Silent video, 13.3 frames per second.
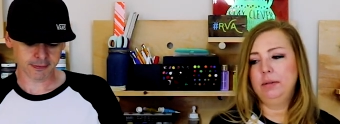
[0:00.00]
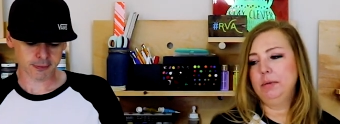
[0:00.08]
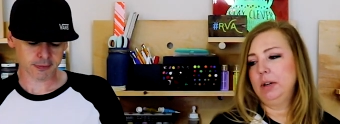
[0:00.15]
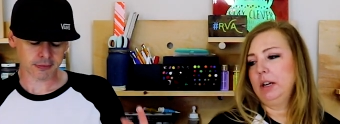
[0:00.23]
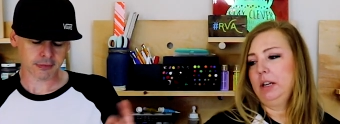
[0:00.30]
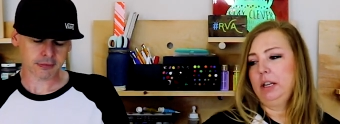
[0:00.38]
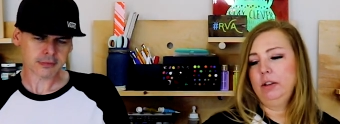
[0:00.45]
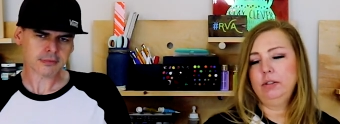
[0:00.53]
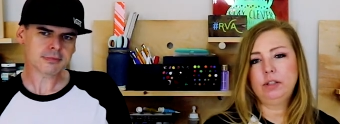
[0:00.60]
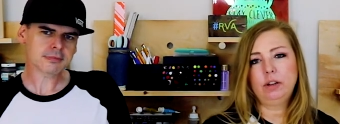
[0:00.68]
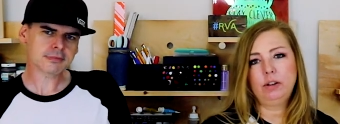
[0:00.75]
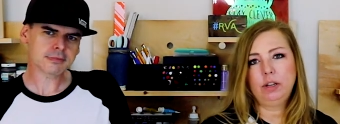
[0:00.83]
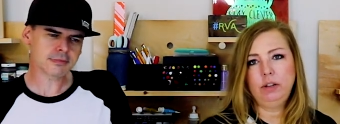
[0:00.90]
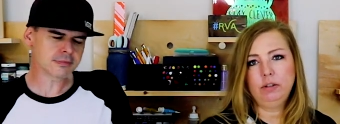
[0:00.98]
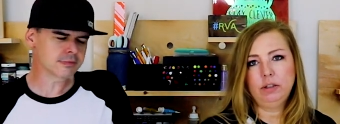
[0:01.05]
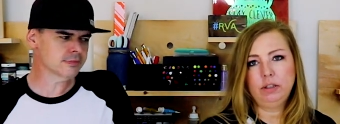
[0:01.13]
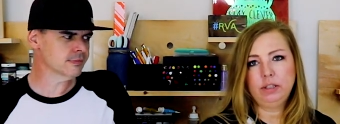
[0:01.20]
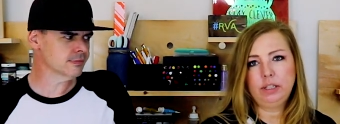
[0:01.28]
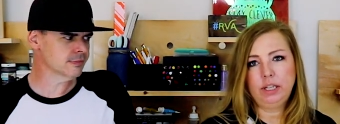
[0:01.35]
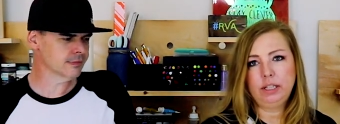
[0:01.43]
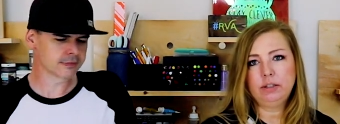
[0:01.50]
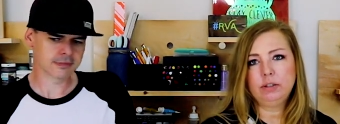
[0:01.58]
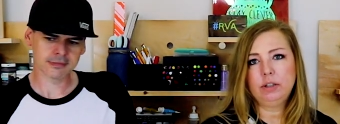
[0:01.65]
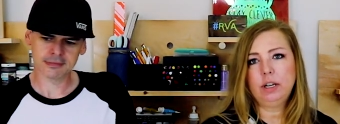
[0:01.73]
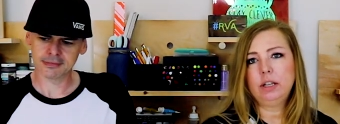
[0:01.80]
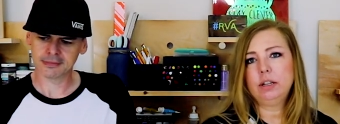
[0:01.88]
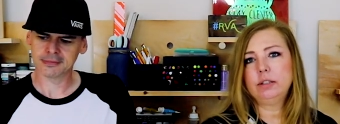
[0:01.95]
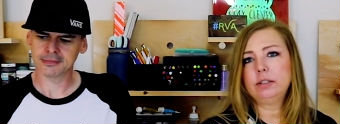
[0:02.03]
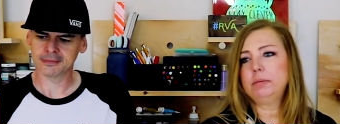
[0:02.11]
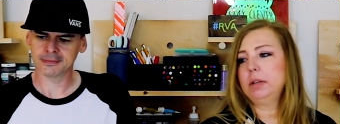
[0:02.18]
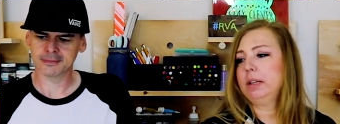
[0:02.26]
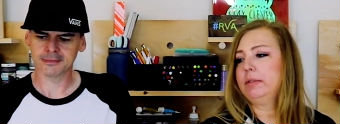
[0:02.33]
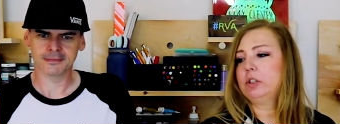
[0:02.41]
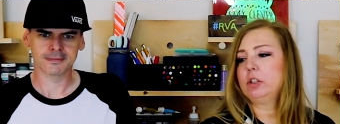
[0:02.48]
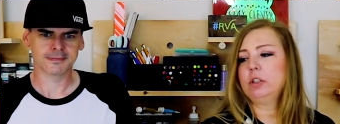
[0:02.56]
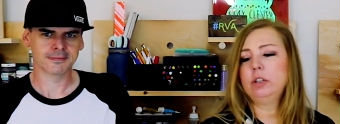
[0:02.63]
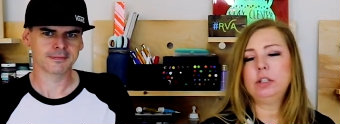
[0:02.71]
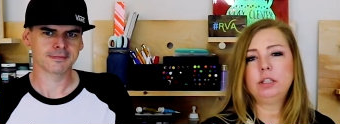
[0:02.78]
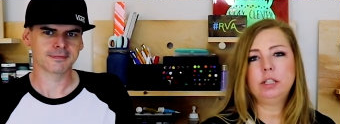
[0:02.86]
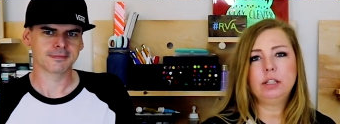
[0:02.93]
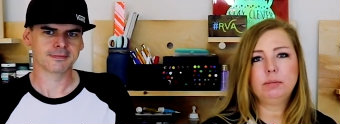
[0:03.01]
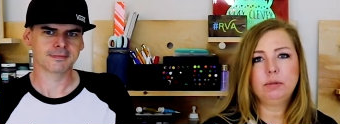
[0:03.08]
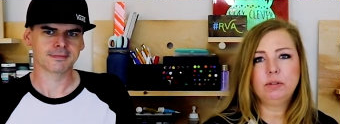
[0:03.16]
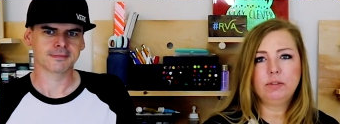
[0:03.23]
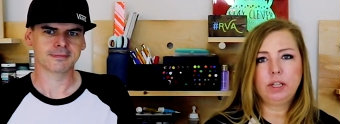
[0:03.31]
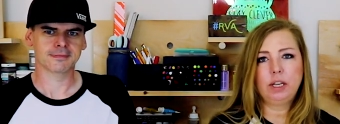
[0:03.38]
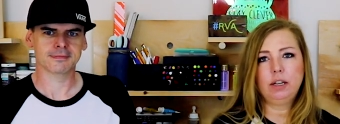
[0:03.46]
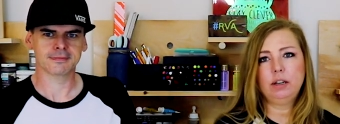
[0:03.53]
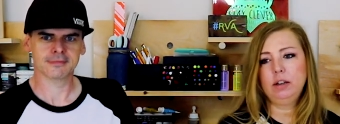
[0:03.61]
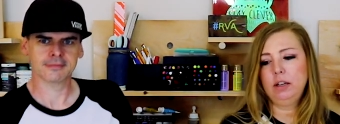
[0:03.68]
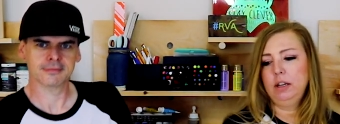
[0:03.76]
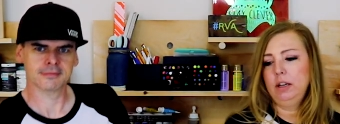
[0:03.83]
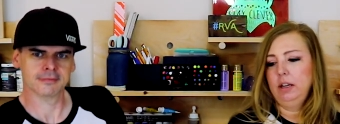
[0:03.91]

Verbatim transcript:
Speaker 1: then we're going to use our cute little stencil colors, I'm not even sure you can see them over there,